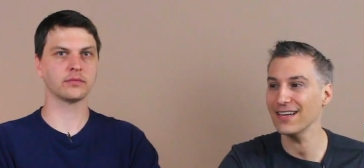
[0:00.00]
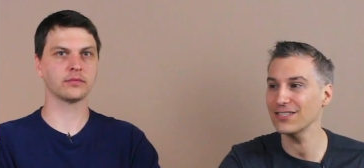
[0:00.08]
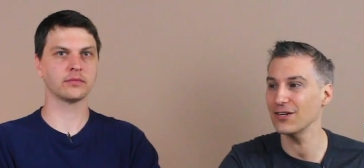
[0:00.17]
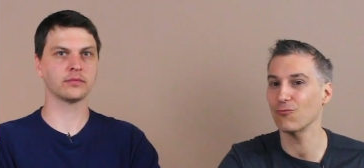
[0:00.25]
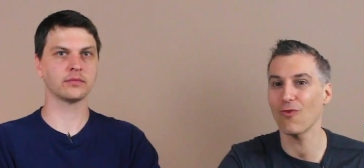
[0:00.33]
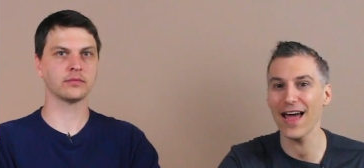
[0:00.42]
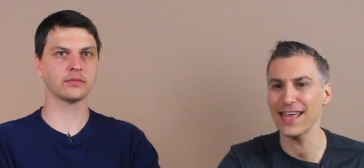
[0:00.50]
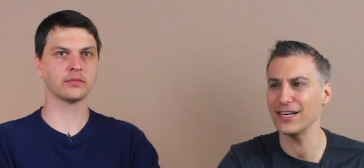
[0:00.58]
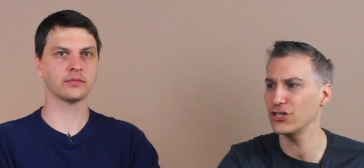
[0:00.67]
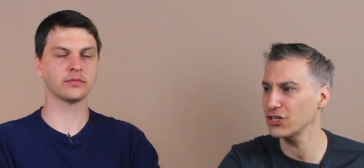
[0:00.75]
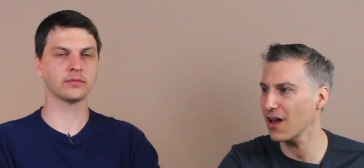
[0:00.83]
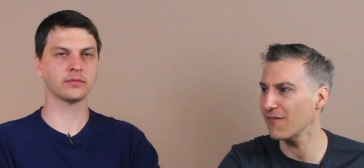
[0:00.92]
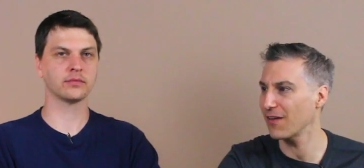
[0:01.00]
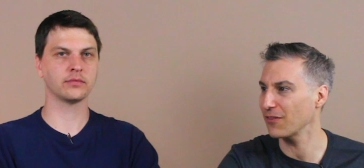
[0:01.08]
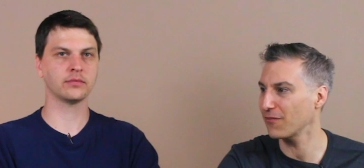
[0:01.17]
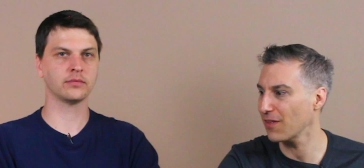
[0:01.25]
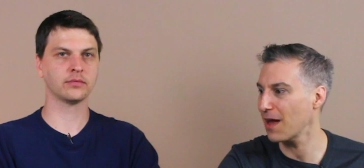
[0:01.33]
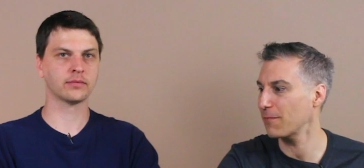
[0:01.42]
Speaker 1: doesn't Ryan shove on
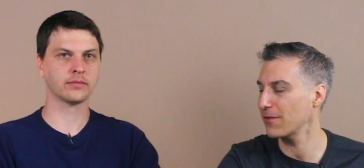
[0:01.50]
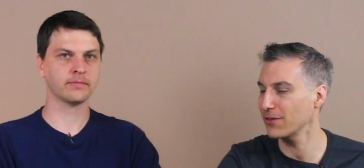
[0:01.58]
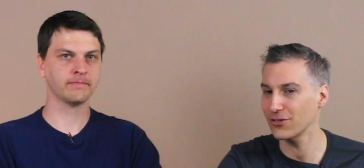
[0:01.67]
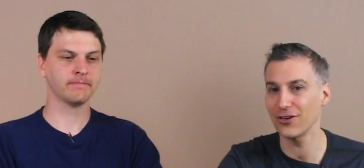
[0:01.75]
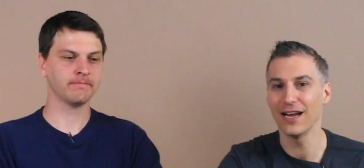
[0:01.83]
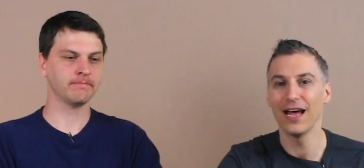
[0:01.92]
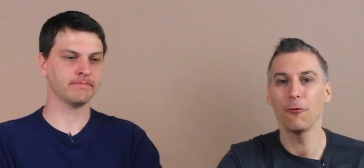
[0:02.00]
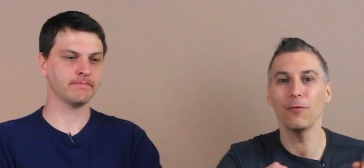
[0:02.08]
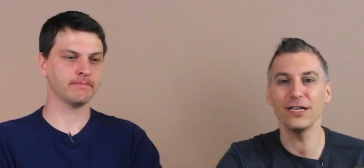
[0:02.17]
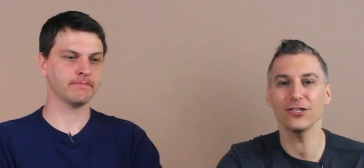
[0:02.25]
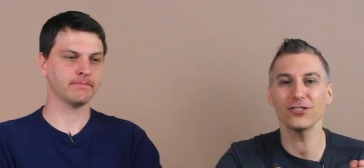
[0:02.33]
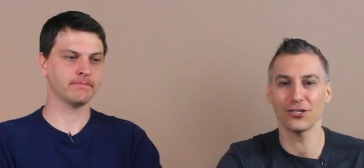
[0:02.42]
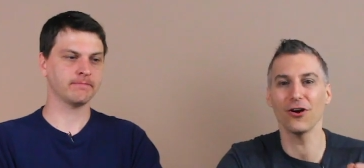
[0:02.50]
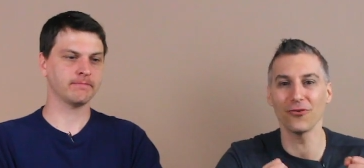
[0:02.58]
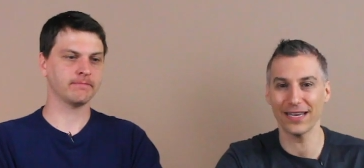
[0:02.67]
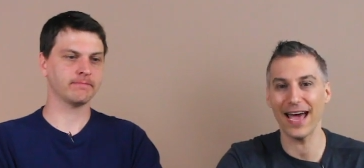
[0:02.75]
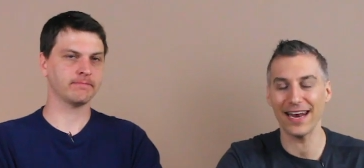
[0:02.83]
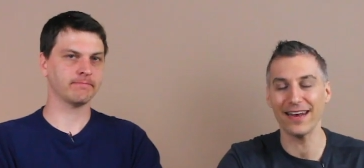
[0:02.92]
the flop or the turn? We just
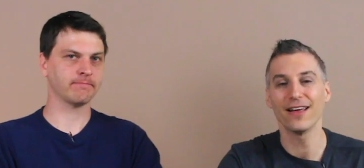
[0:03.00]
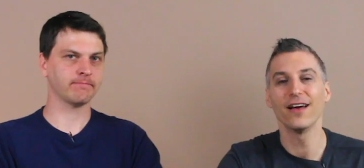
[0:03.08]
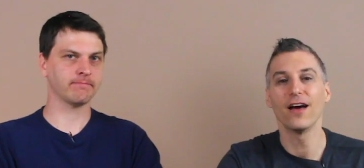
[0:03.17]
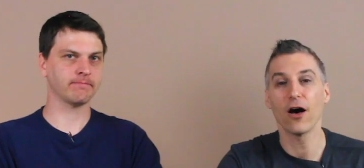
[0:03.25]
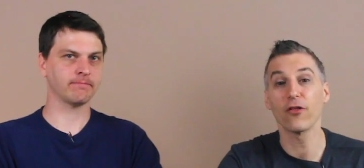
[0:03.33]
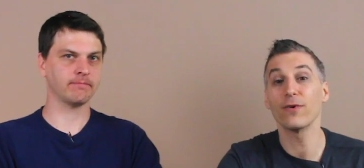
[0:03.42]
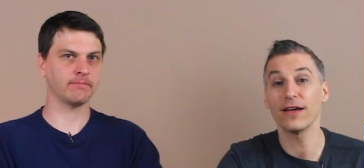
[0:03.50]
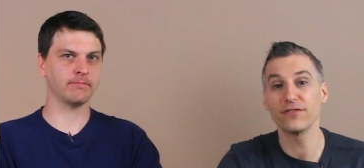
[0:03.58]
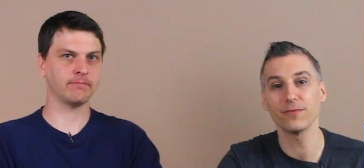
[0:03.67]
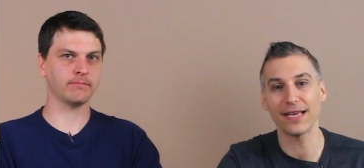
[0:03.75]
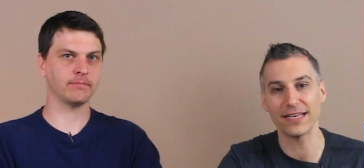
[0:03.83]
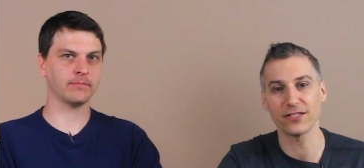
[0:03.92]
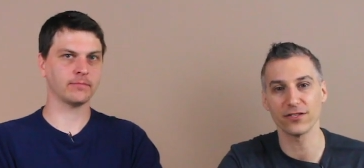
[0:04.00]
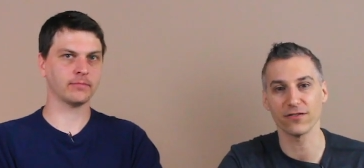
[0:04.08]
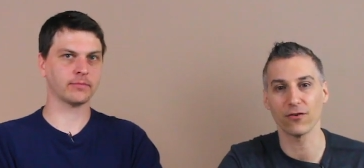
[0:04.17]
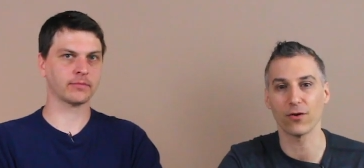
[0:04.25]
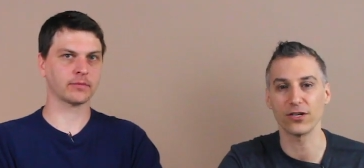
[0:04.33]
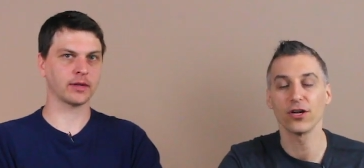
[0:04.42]
don't get it. Although we have some guesses,
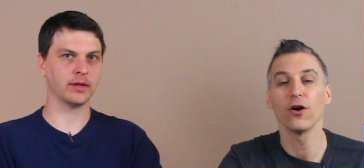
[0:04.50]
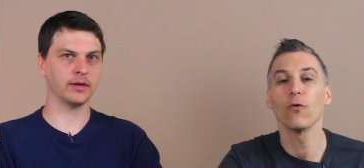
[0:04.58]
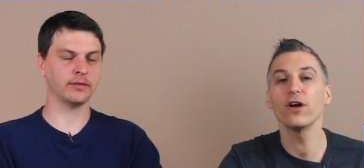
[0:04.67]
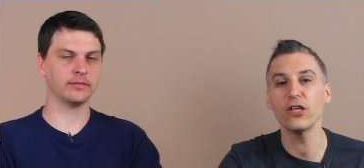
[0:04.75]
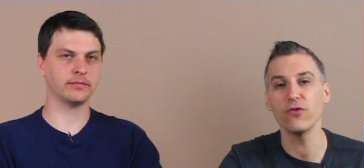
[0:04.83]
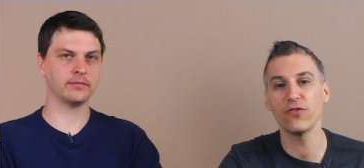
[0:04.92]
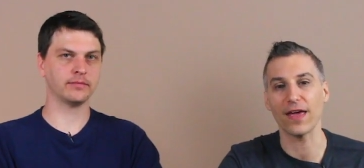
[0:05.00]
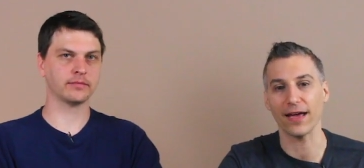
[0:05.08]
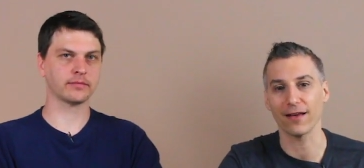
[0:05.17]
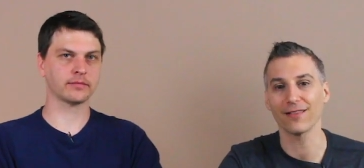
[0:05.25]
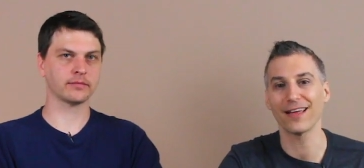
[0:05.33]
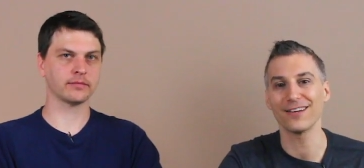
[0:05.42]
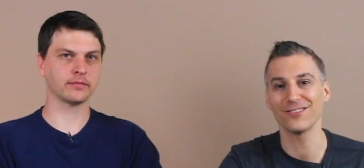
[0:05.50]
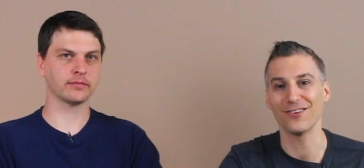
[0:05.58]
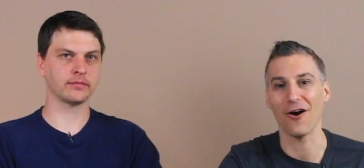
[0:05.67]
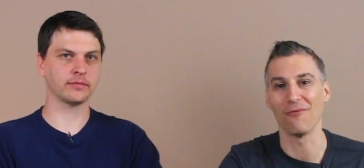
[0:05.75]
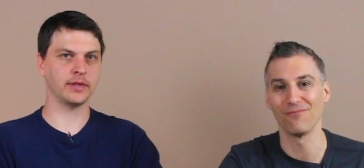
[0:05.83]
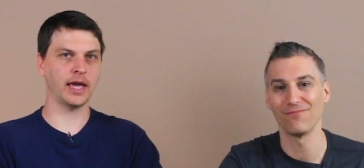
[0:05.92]
of course. What do you think? Let us
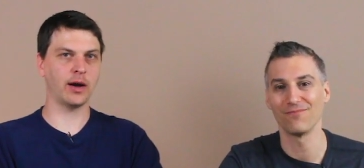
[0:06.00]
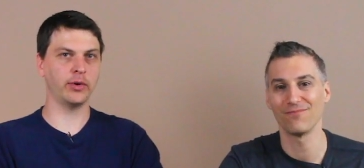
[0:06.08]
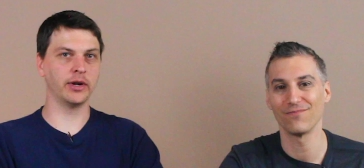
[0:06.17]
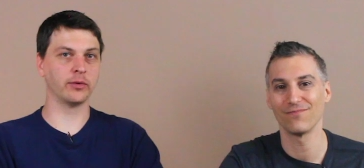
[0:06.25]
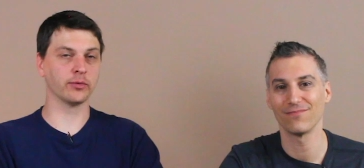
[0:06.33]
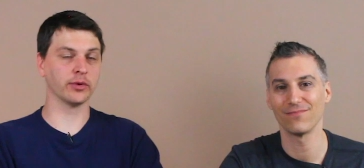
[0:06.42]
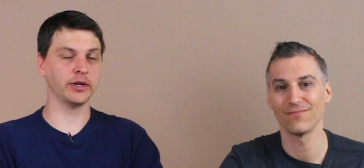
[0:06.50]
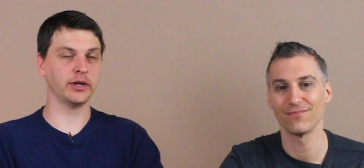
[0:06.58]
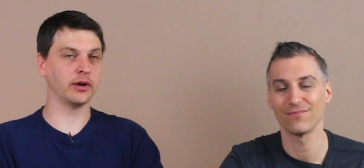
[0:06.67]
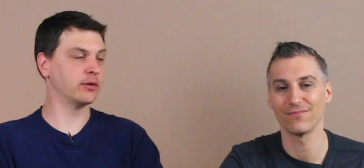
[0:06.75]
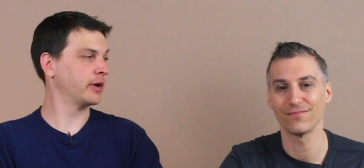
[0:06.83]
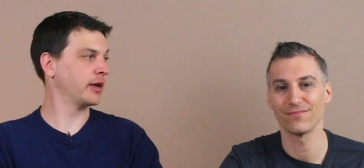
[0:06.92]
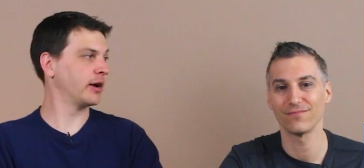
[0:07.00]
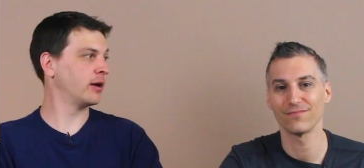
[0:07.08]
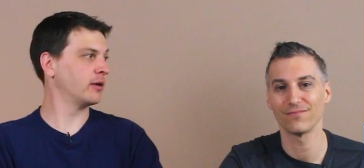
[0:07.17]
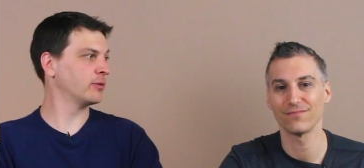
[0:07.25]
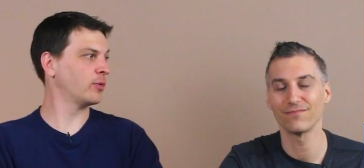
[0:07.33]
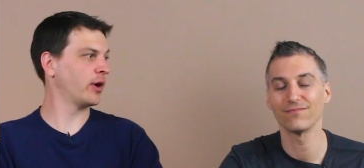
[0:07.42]
know.
Speaker 2: Yeah, we don't really know at
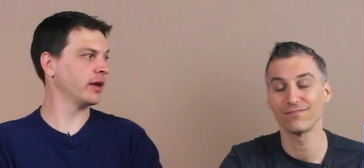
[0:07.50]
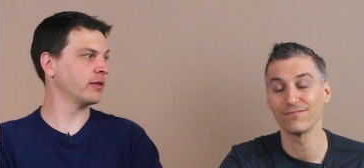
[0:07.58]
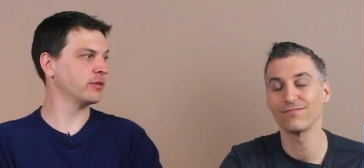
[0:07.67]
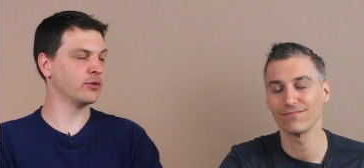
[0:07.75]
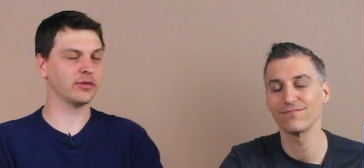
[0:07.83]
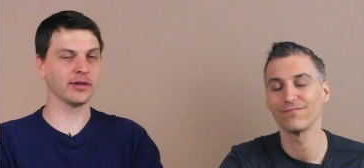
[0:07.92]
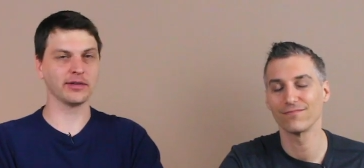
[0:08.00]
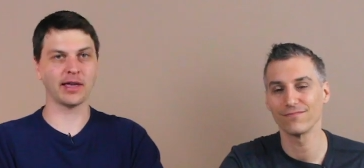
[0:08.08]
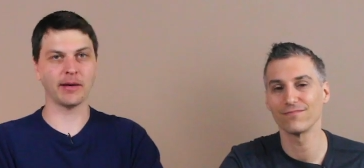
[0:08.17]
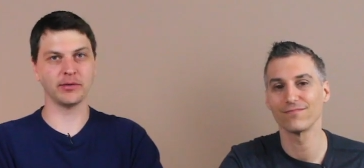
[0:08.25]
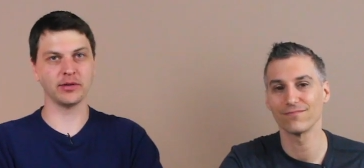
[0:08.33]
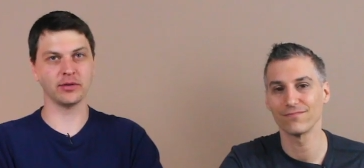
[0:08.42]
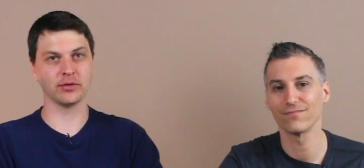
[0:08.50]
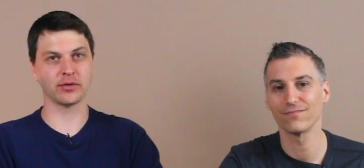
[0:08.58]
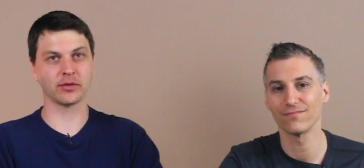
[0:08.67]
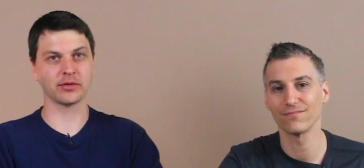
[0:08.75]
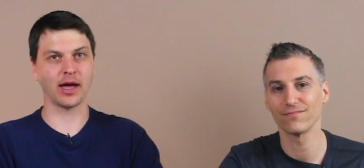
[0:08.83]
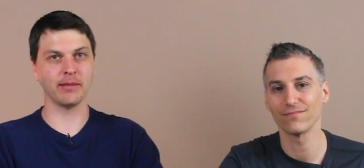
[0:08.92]
all why those things happen in those
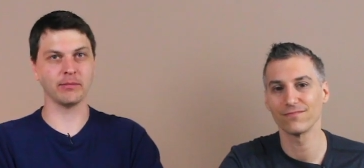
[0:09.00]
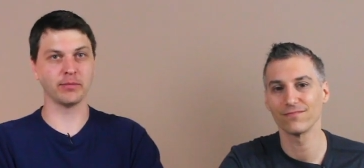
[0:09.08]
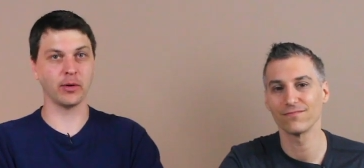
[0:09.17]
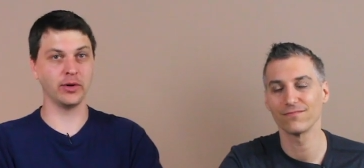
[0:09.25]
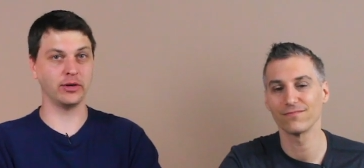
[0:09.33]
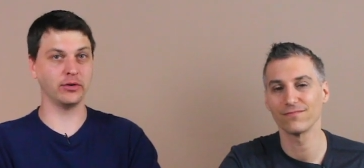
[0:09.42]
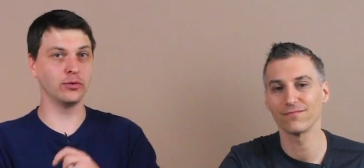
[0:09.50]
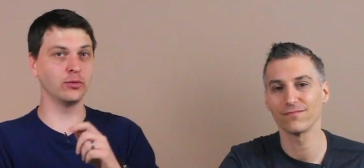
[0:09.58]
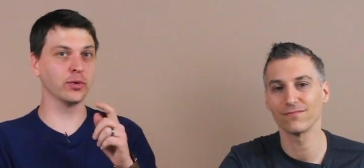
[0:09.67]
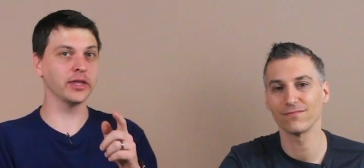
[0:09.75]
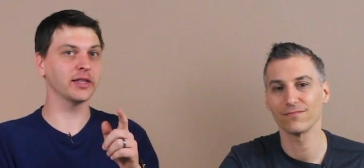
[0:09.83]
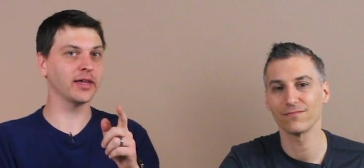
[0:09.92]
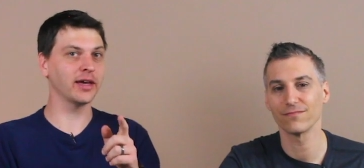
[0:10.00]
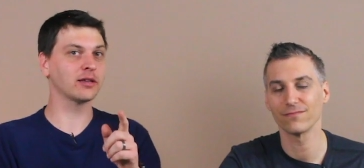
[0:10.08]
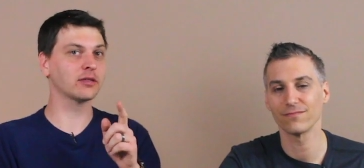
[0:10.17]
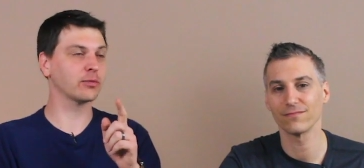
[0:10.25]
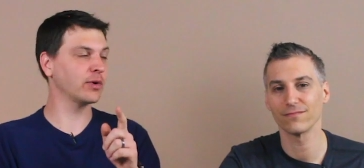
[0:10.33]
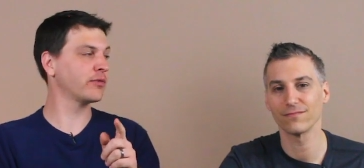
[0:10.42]
other times, but we do really
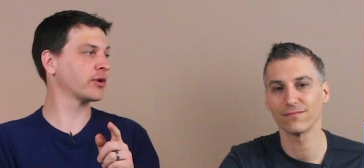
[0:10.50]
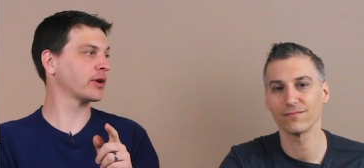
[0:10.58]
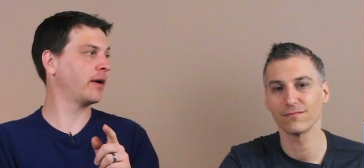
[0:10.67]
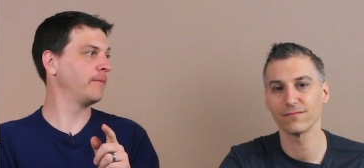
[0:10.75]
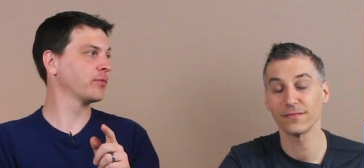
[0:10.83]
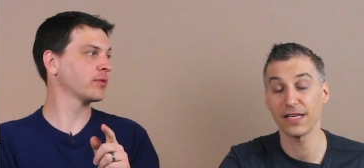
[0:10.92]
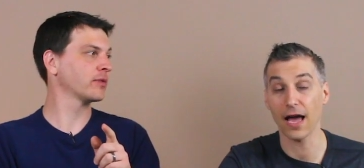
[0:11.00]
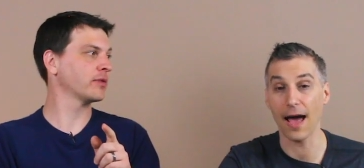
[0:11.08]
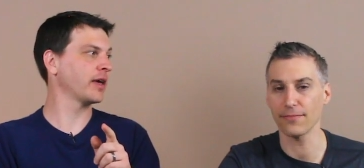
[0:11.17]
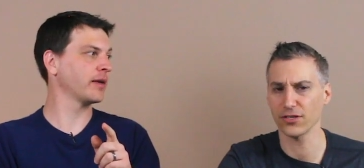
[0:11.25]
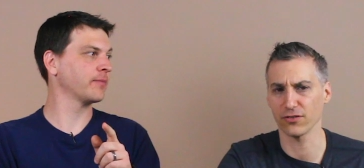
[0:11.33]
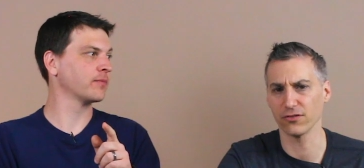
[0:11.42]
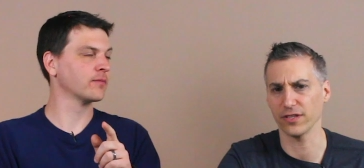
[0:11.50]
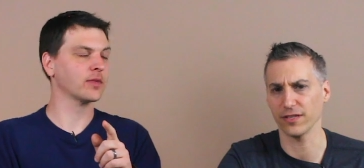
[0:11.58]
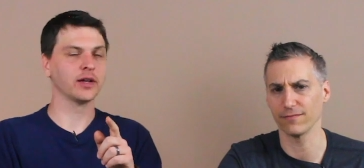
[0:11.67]
like the river call. Yeah,
Speaker 1: absolutely.